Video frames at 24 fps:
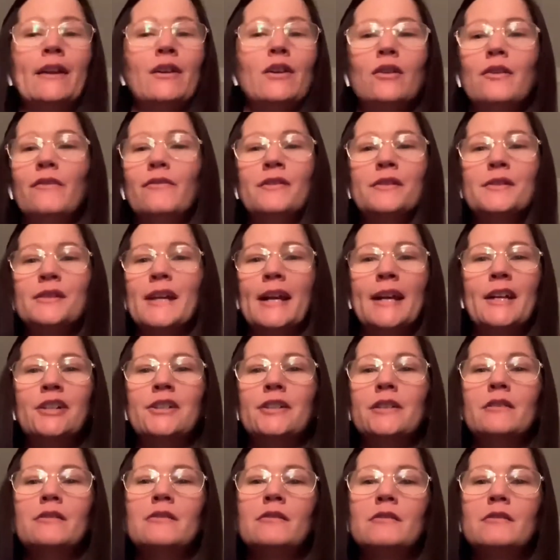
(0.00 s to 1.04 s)

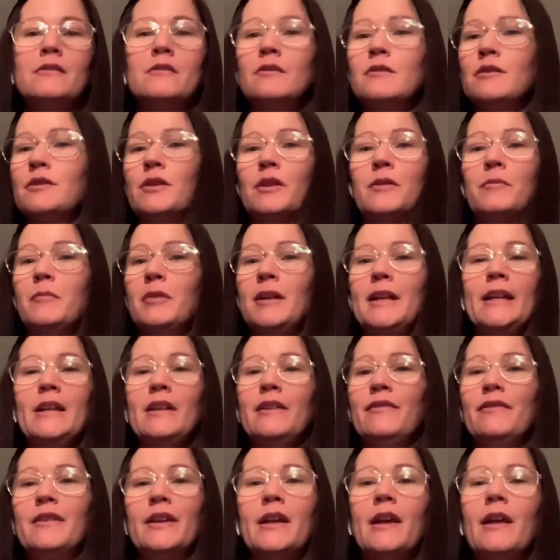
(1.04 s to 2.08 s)
conversations, just completely
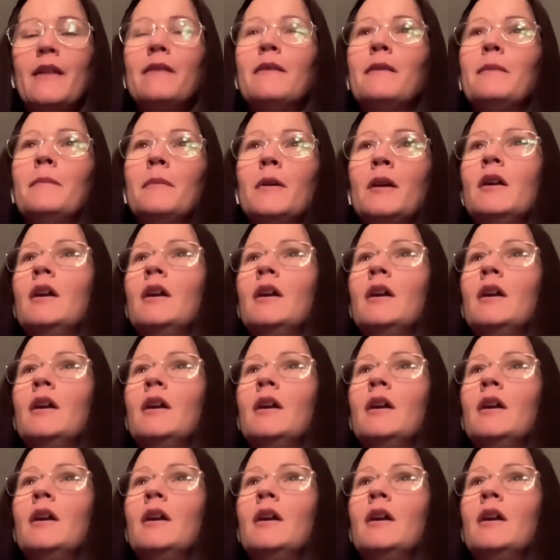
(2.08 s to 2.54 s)
forget them.